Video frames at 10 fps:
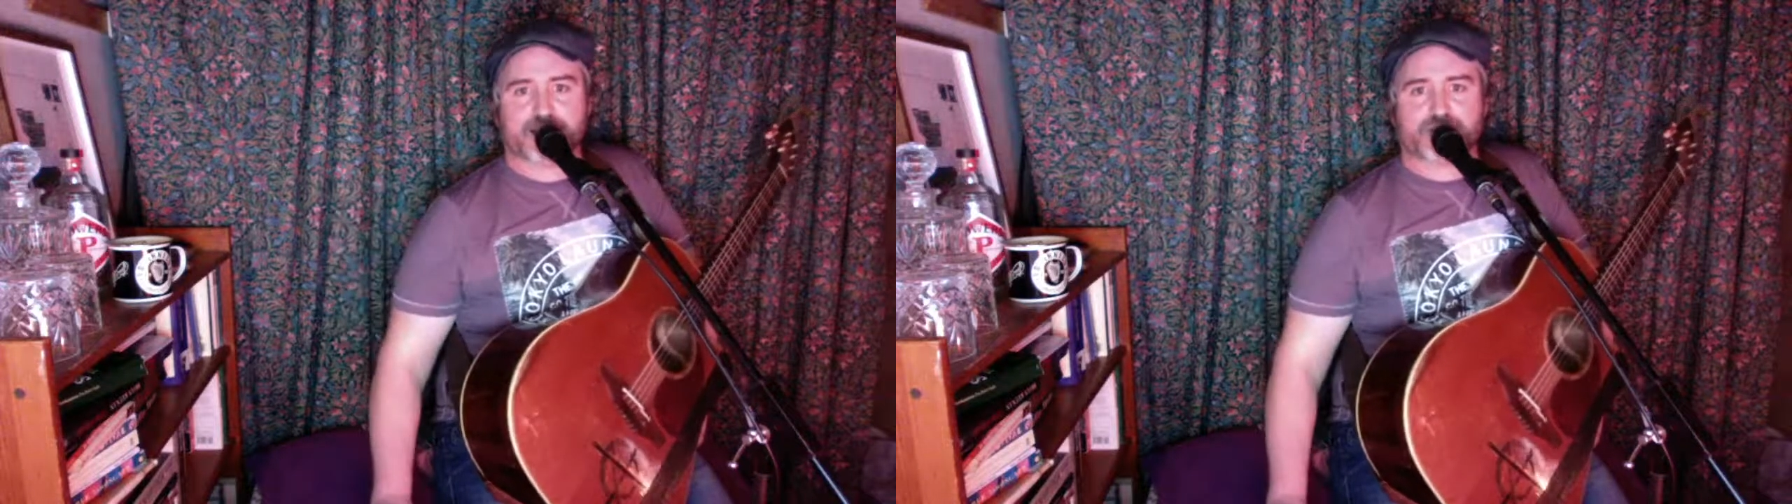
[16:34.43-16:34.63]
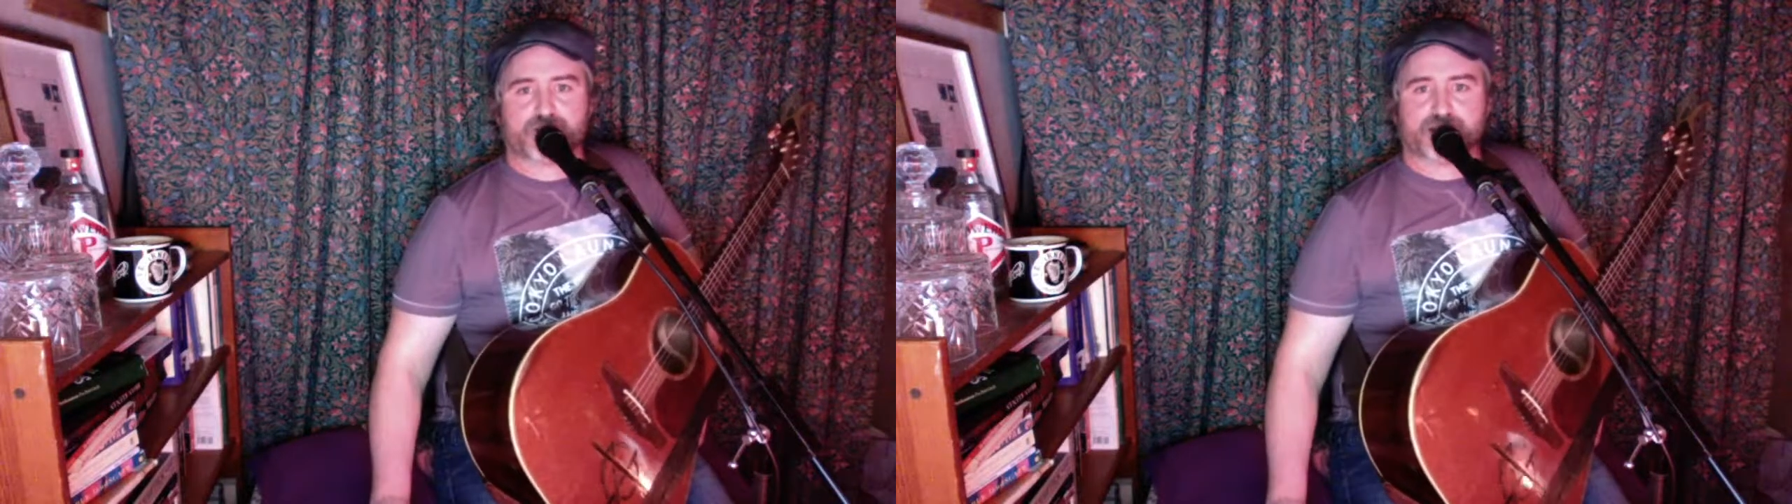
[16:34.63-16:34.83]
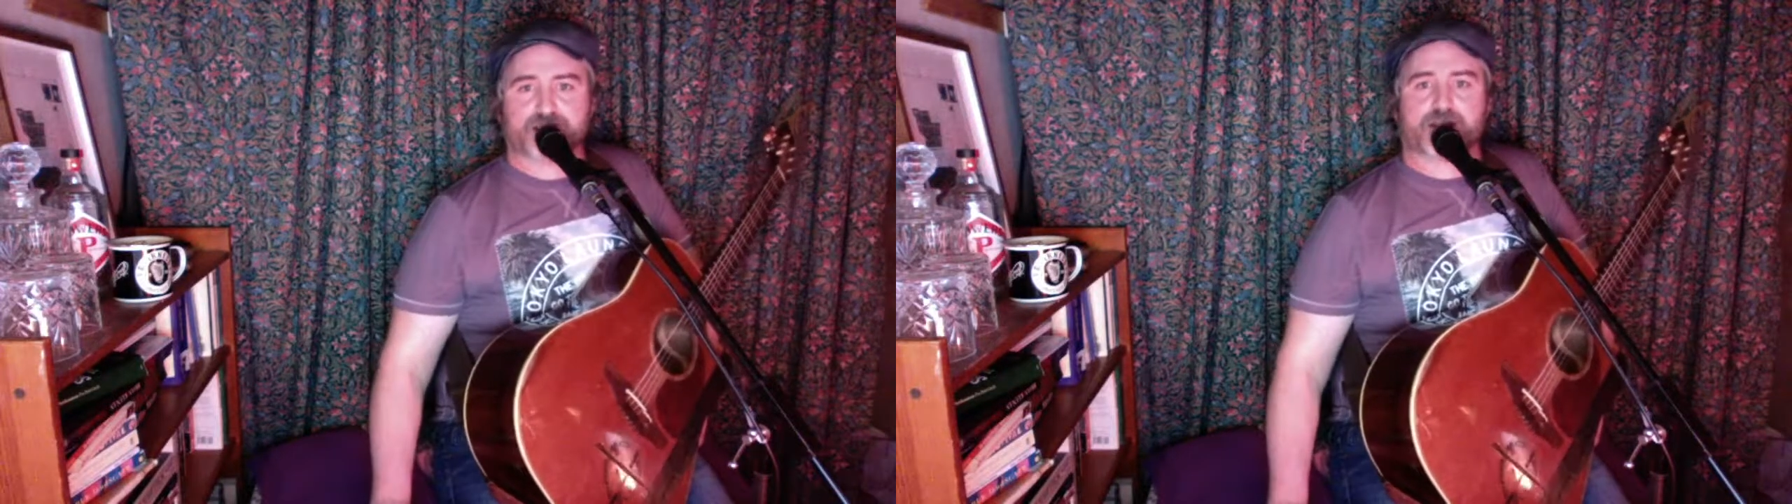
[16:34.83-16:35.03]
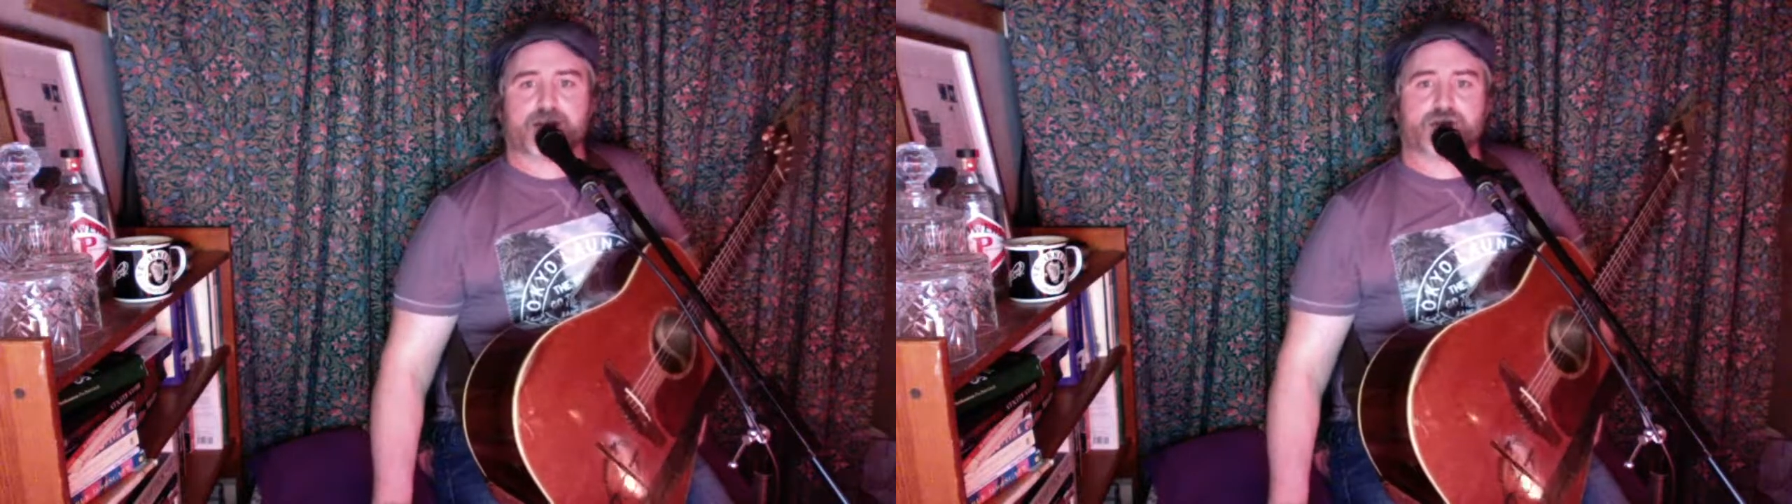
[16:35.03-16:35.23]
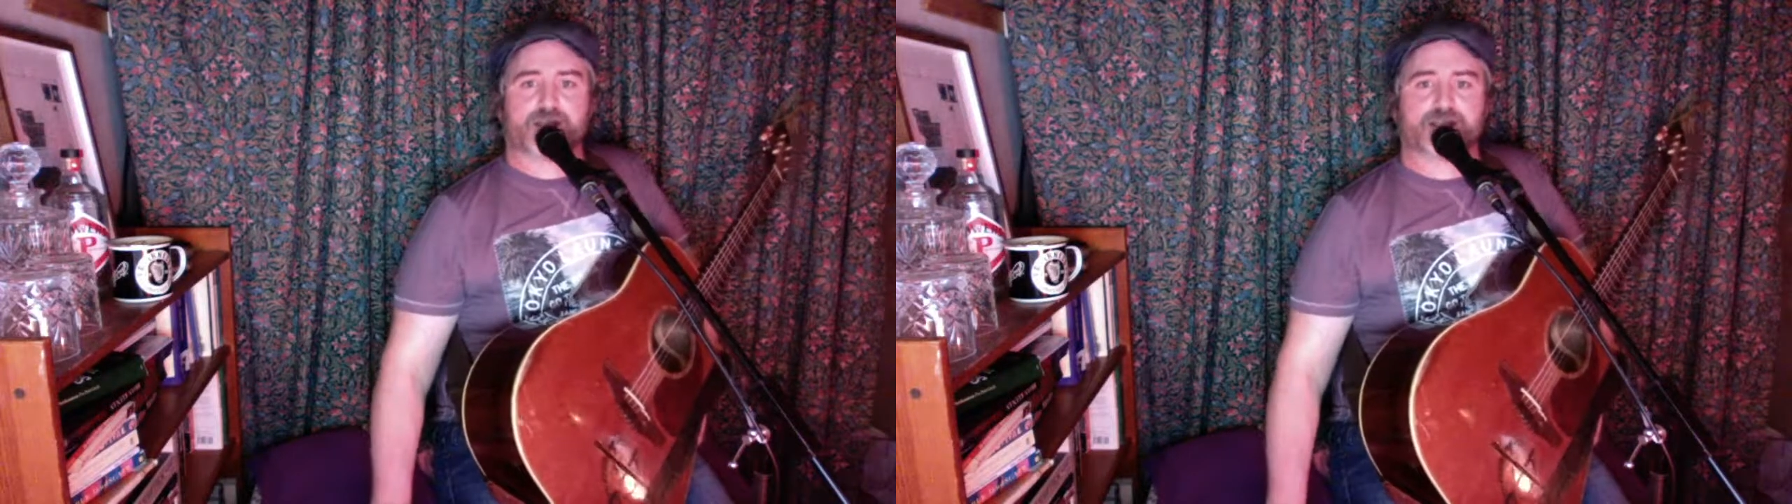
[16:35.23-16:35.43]
So that's
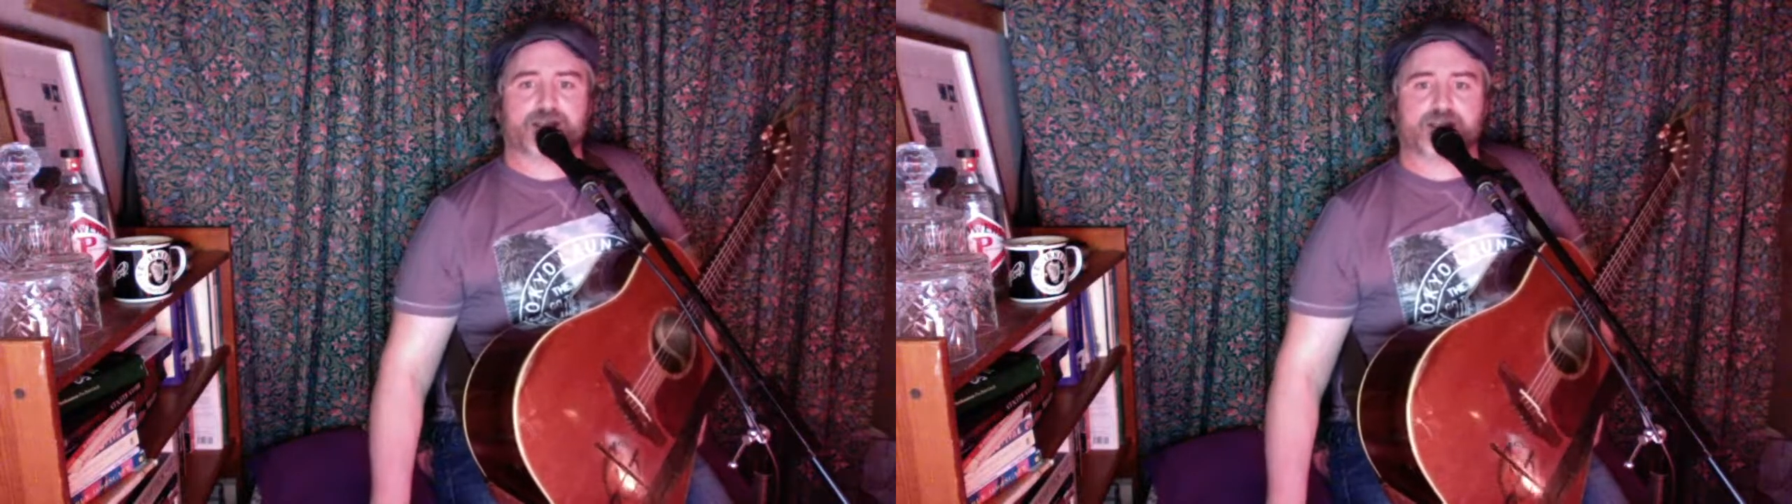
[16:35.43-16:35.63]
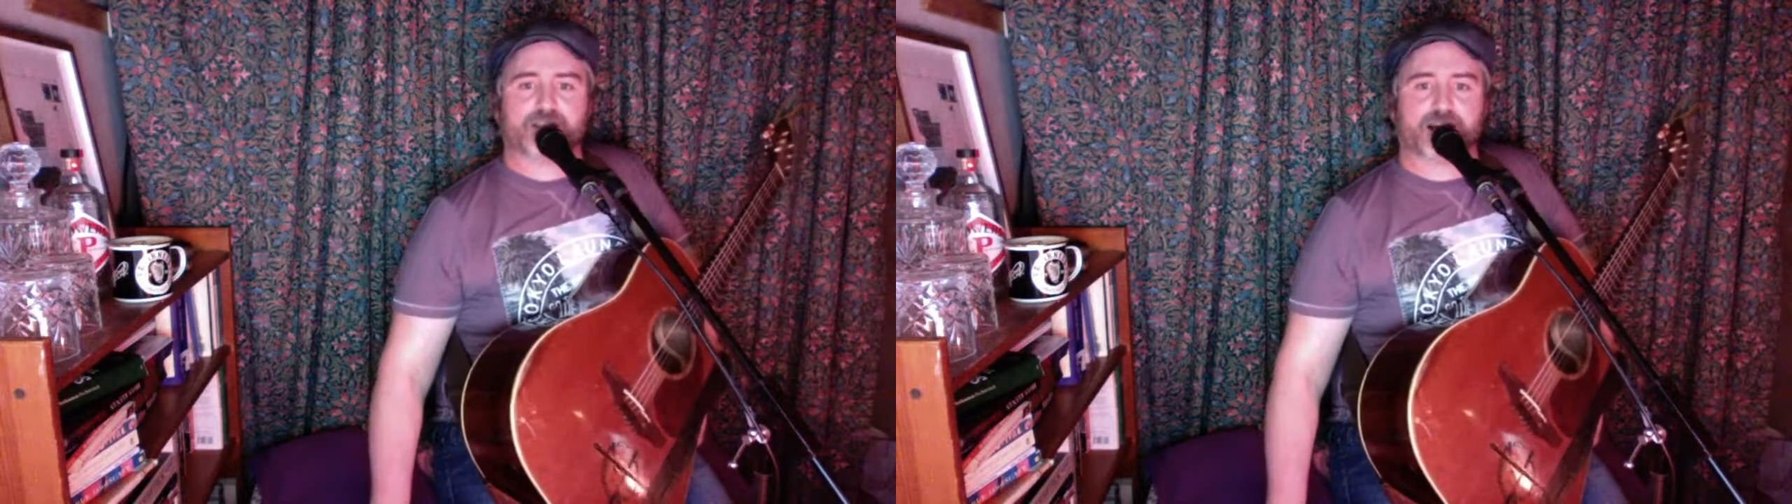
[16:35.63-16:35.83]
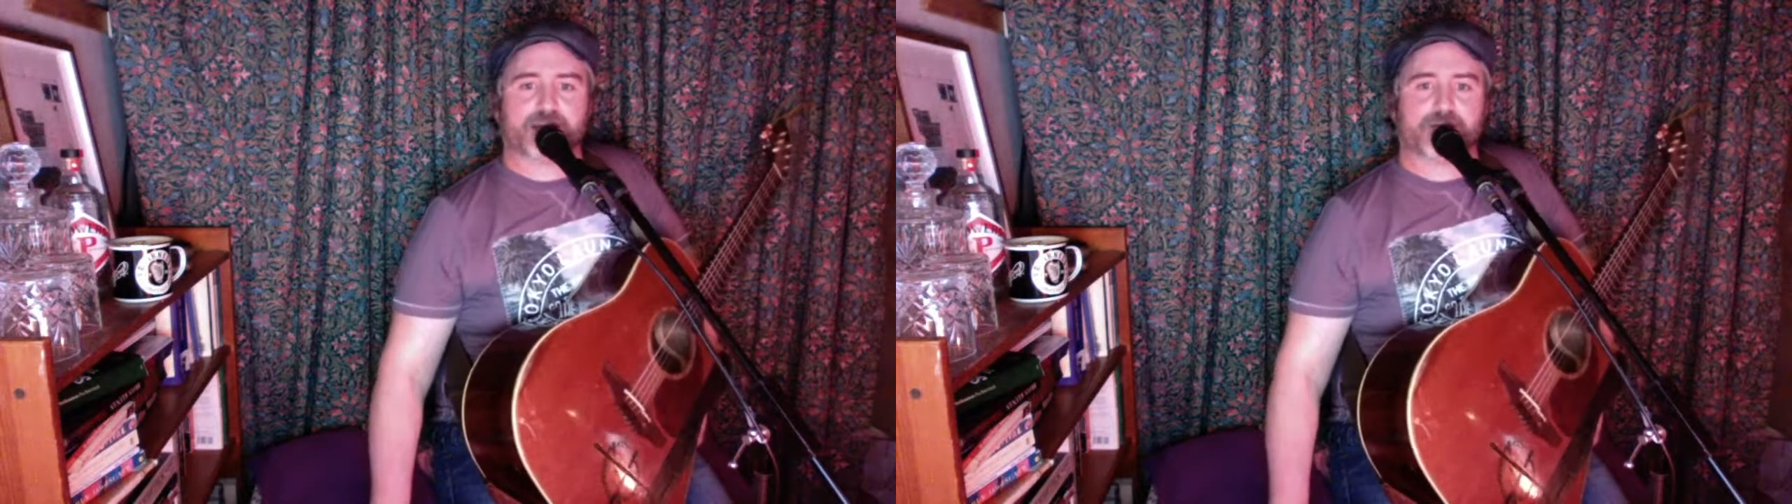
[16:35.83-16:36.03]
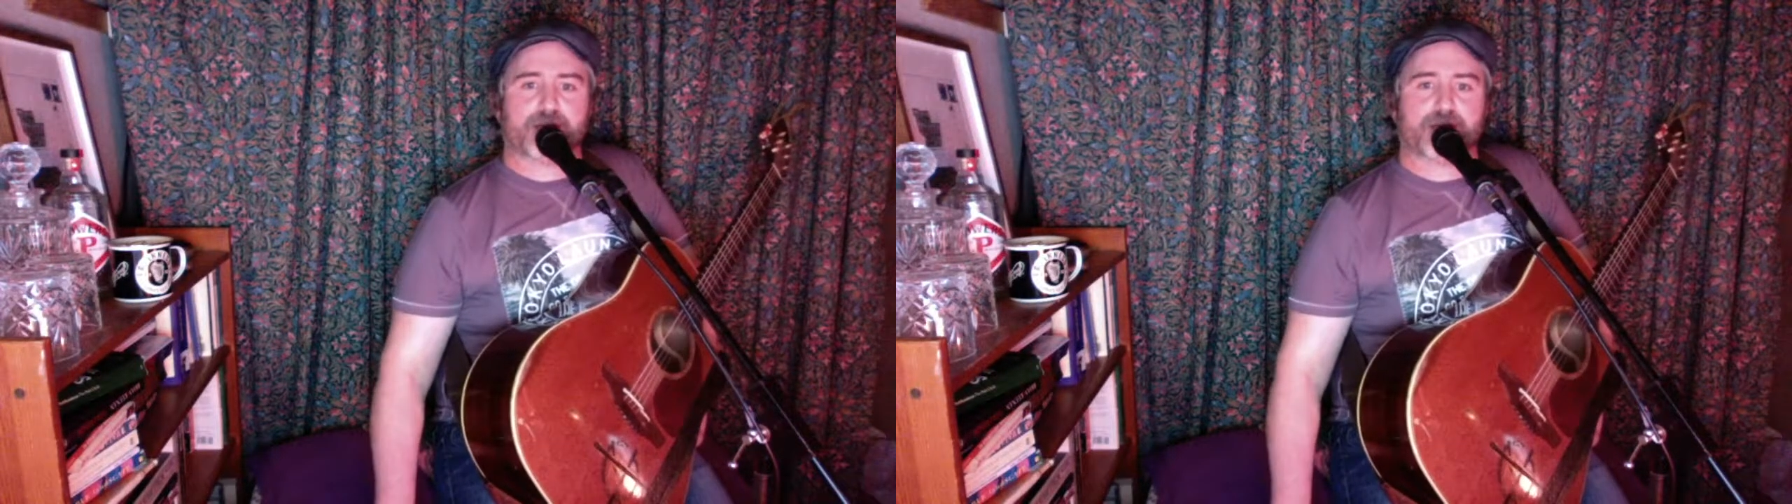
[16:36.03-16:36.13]
whiskey in the jar.